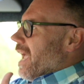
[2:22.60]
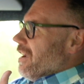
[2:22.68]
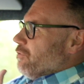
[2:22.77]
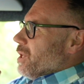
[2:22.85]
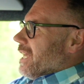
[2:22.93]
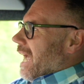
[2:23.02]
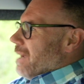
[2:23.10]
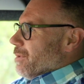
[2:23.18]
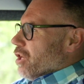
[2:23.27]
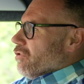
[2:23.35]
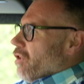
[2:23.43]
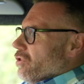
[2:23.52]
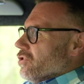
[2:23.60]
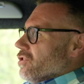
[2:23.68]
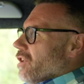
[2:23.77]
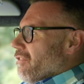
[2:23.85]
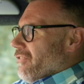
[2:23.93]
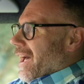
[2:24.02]
if we came across
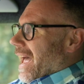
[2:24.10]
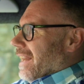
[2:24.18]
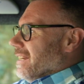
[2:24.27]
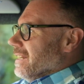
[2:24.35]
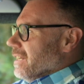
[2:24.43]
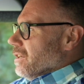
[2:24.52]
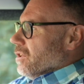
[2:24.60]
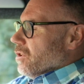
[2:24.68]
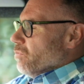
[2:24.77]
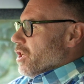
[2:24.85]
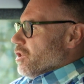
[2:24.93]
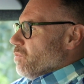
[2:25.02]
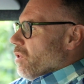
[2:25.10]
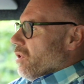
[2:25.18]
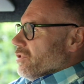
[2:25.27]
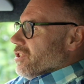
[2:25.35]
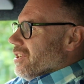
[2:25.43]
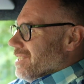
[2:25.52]
a van which
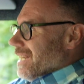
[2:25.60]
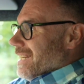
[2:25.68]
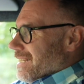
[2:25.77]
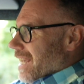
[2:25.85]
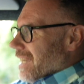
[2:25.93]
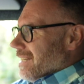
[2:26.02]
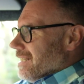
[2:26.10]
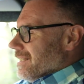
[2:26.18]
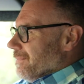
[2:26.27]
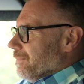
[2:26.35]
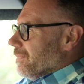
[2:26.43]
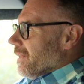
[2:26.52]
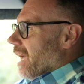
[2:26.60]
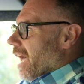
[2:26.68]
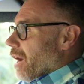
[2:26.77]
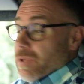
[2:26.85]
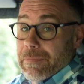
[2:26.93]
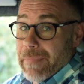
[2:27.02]
was a T6
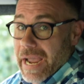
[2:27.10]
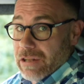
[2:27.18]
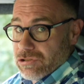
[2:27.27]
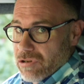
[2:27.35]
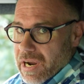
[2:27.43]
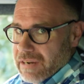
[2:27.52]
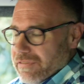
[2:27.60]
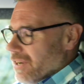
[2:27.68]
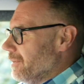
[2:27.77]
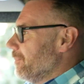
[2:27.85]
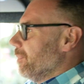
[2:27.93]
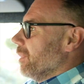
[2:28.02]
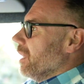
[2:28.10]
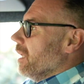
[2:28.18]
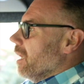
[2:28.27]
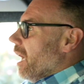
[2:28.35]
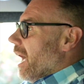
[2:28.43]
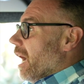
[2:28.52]
with a male driver,
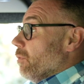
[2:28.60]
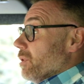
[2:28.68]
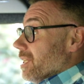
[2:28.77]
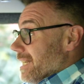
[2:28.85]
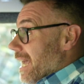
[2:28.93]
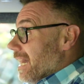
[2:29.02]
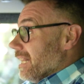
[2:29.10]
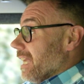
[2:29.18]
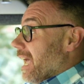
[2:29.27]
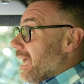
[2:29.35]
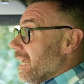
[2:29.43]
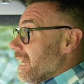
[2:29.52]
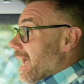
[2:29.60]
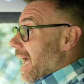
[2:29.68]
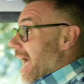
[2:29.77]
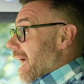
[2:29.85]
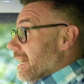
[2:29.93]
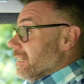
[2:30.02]
with a tailgate
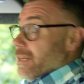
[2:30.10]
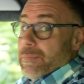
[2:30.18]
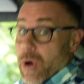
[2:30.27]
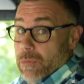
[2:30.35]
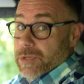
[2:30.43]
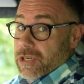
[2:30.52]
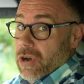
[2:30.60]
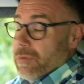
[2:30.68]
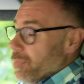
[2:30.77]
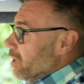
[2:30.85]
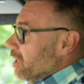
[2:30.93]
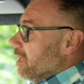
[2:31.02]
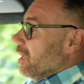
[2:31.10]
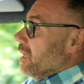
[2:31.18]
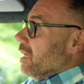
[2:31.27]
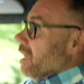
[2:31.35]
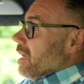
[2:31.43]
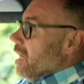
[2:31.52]
and a Poptop,
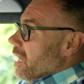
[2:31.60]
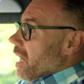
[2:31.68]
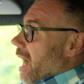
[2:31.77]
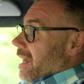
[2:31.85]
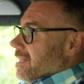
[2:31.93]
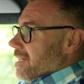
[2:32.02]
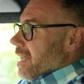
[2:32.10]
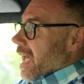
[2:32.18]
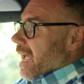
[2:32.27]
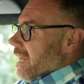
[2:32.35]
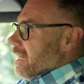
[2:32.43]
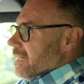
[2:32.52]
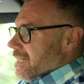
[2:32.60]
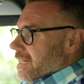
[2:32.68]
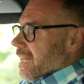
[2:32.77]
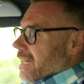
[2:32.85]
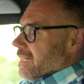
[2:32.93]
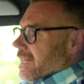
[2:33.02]
I'd say
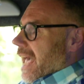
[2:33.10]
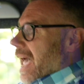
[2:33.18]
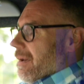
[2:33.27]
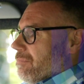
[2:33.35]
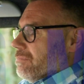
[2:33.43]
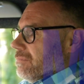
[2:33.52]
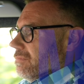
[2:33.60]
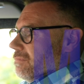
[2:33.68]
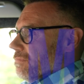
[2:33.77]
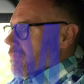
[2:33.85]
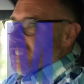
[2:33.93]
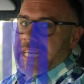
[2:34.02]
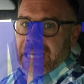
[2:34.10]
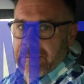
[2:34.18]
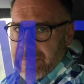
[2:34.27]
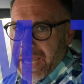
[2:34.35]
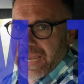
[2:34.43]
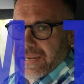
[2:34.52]

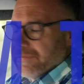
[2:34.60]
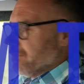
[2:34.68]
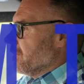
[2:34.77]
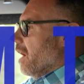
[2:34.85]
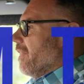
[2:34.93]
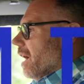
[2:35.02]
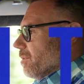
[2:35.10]
6MTP, and that